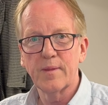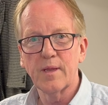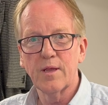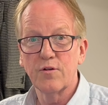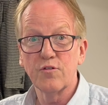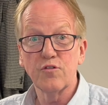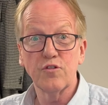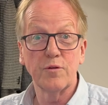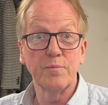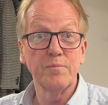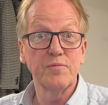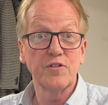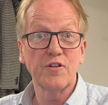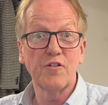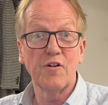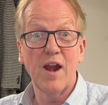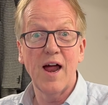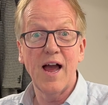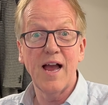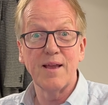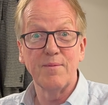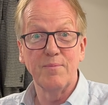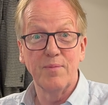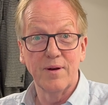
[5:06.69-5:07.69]

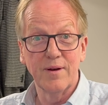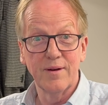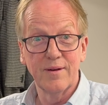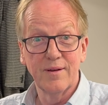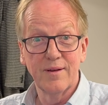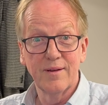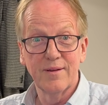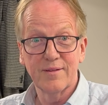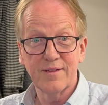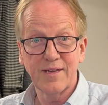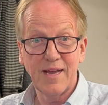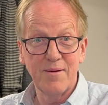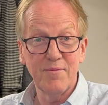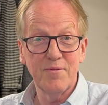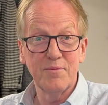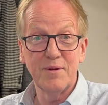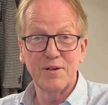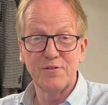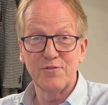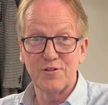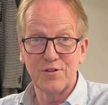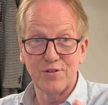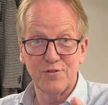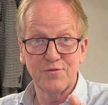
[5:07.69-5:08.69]
Subscribe. The
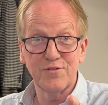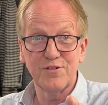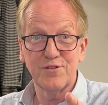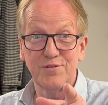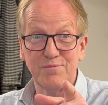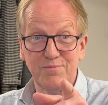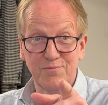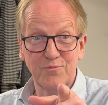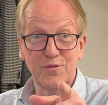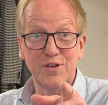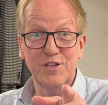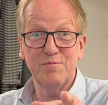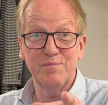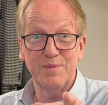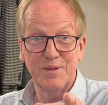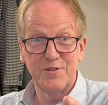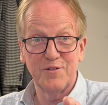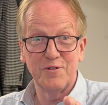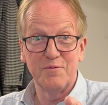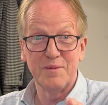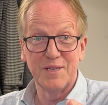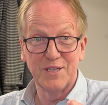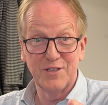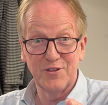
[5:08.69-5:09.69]
cameraman just whispered
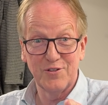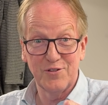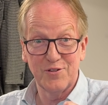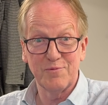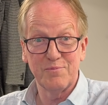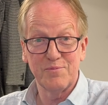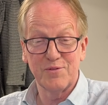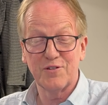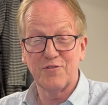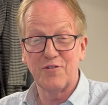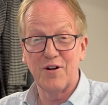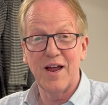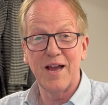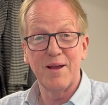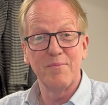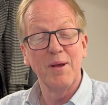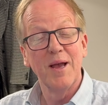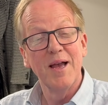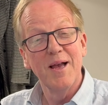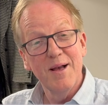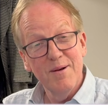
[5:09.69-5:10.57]
to me to subscribe.